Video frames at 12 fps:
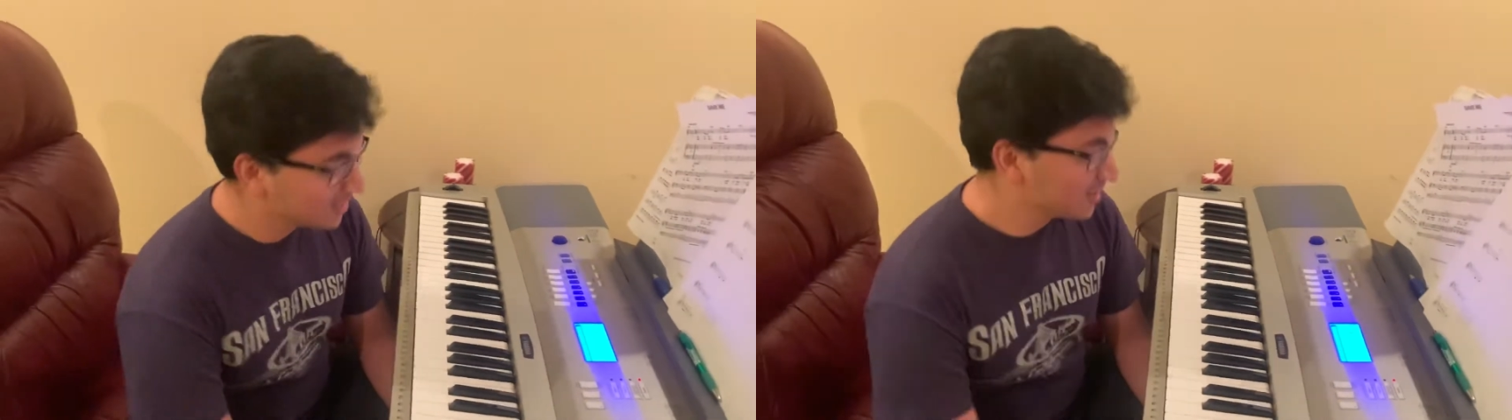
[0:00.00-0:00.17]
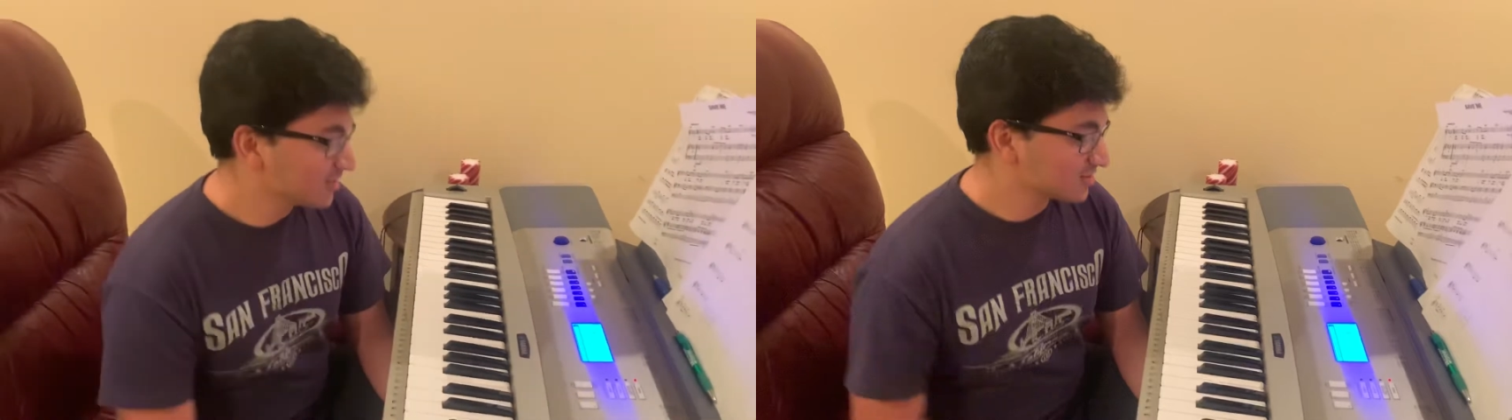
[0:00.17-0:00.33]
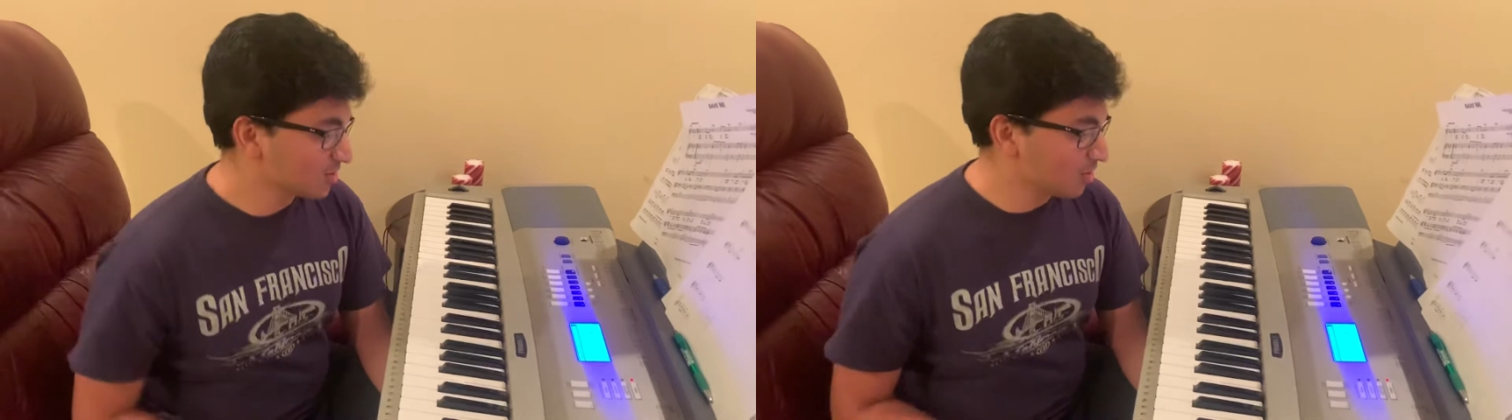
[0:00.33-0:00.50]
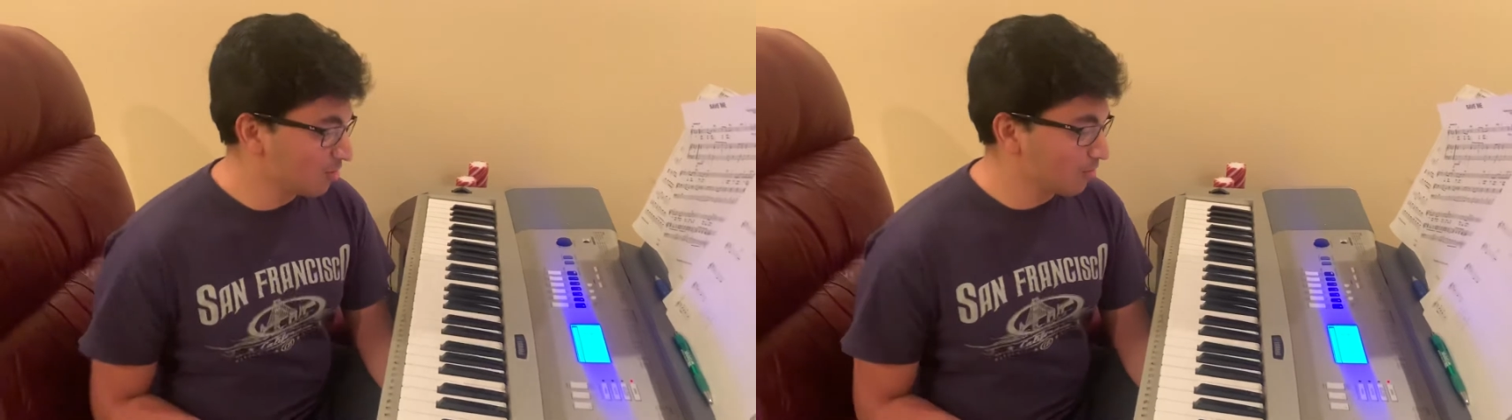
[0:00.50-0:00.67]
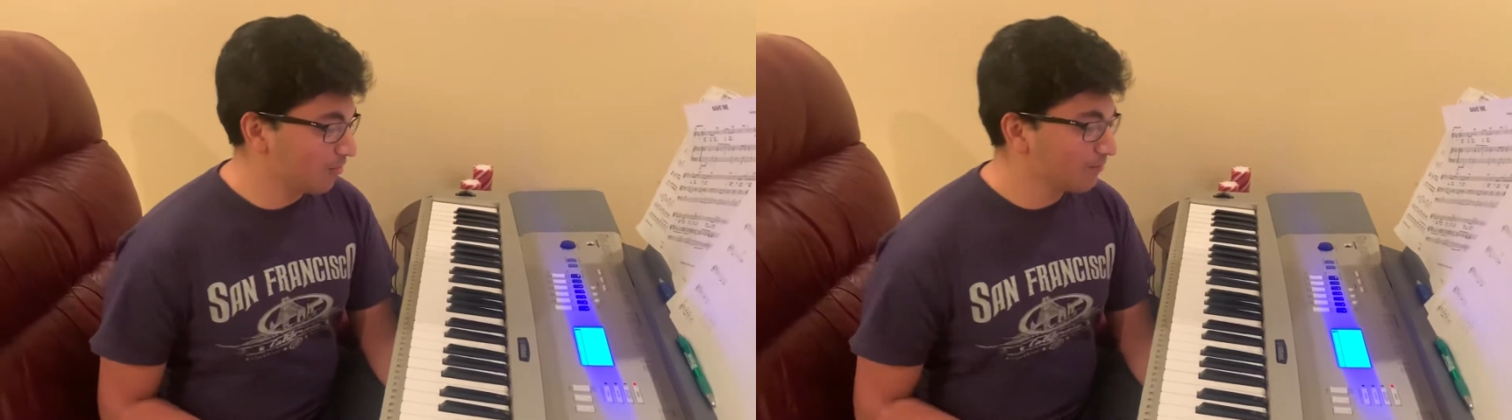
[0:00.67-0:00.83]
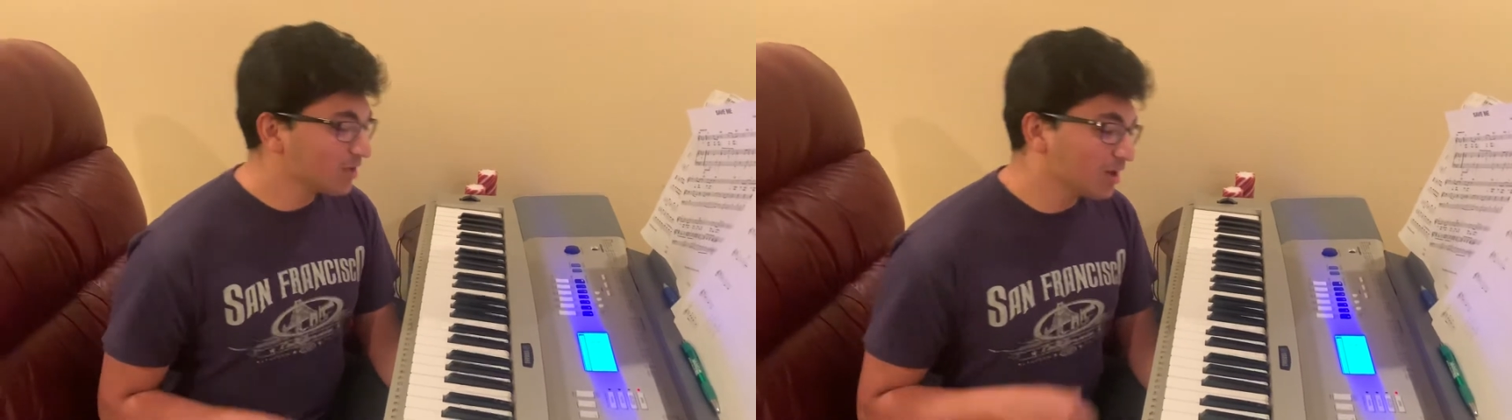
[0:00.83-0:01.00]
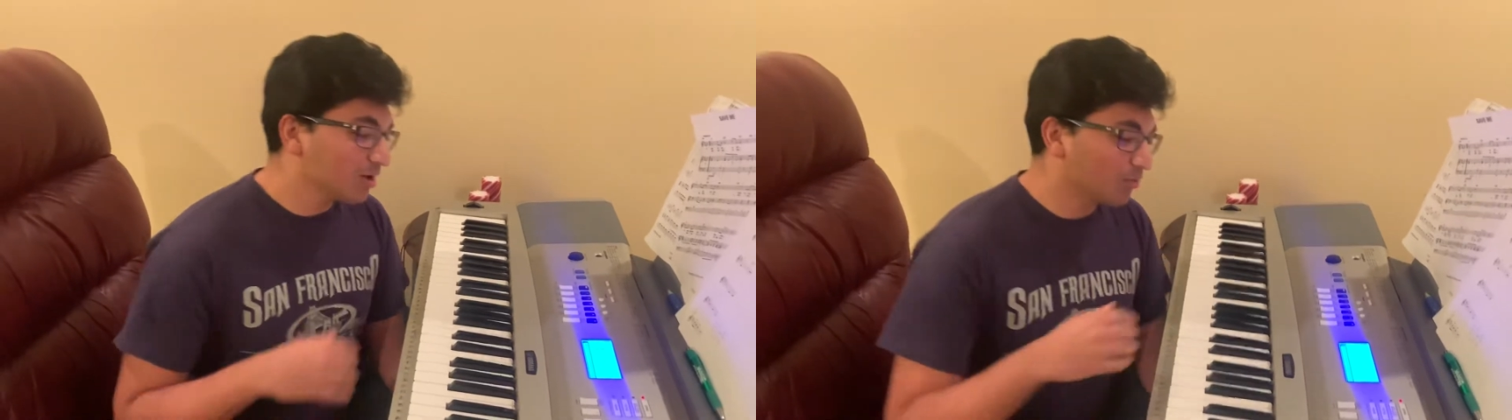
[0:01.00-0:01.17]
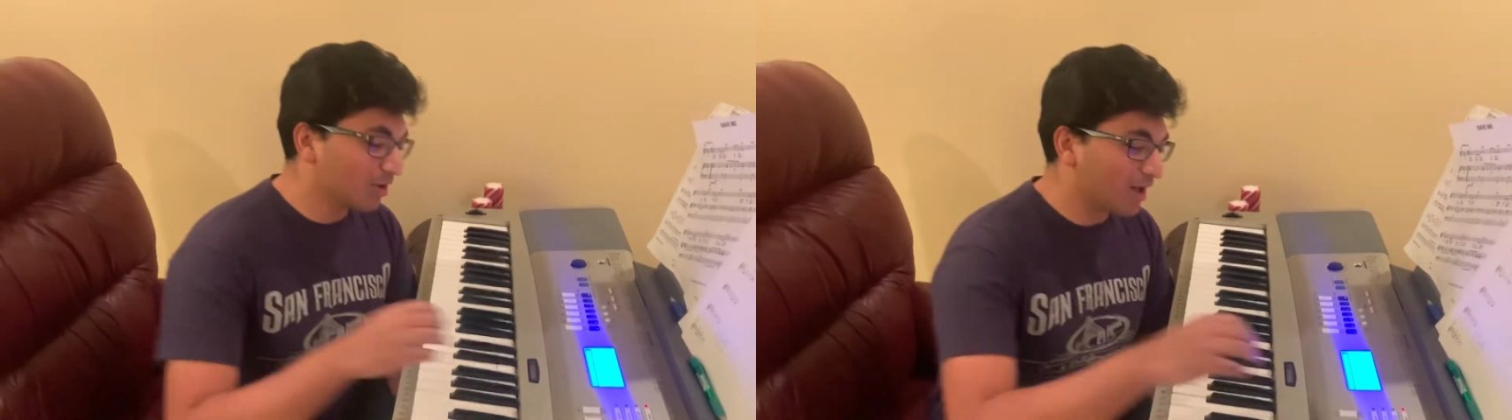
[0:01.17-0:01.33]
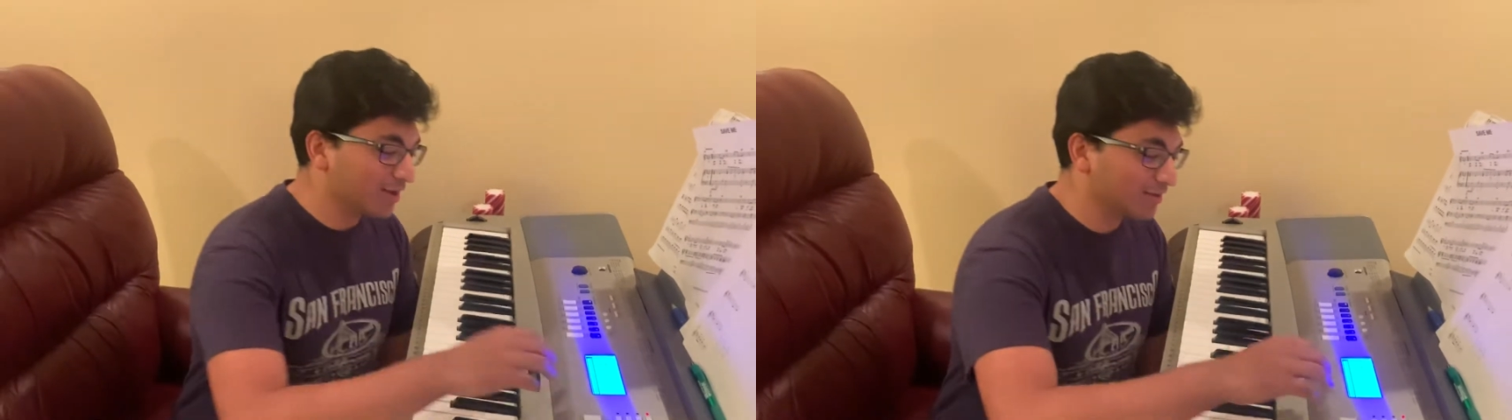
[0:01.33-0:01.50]
So what
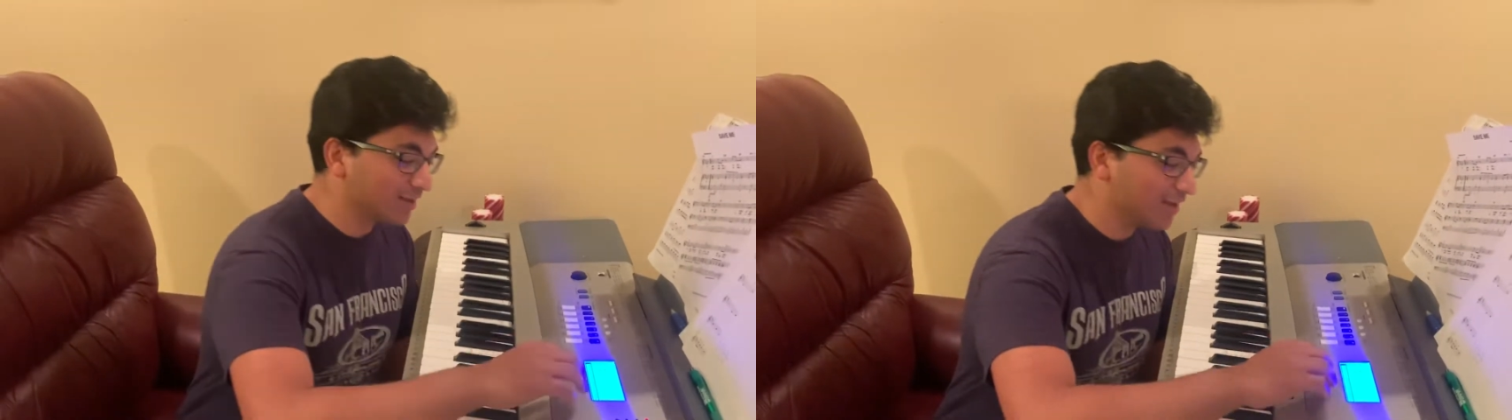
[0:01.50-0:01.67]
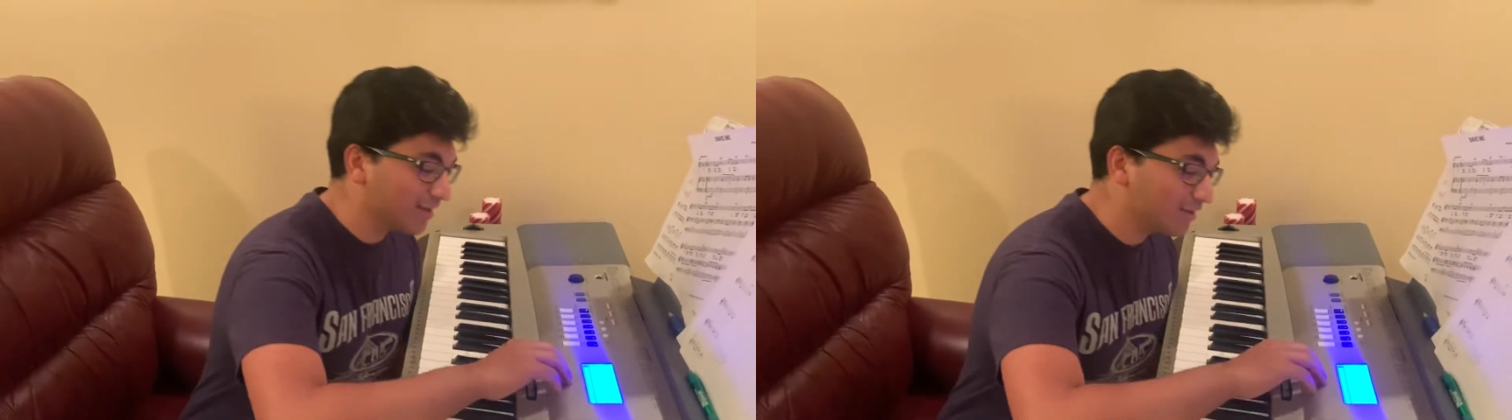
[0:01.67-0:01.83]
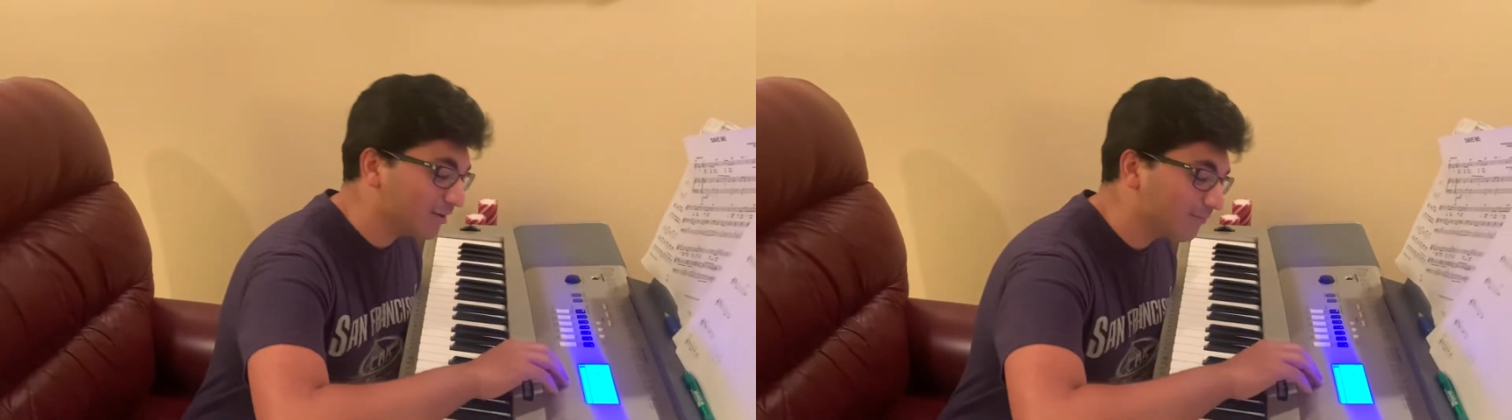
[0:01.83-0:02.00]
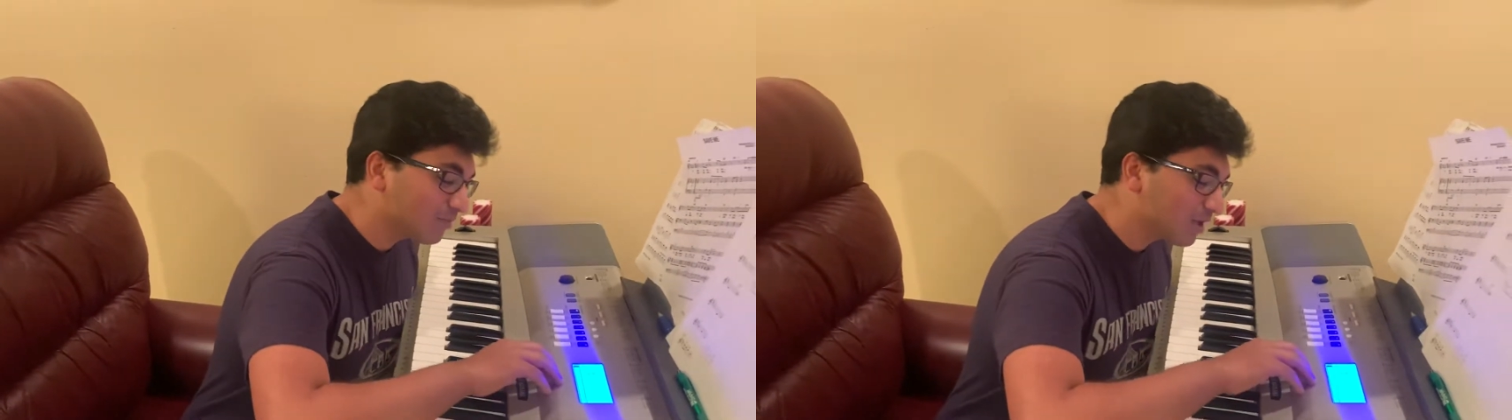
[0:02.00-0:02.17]
I did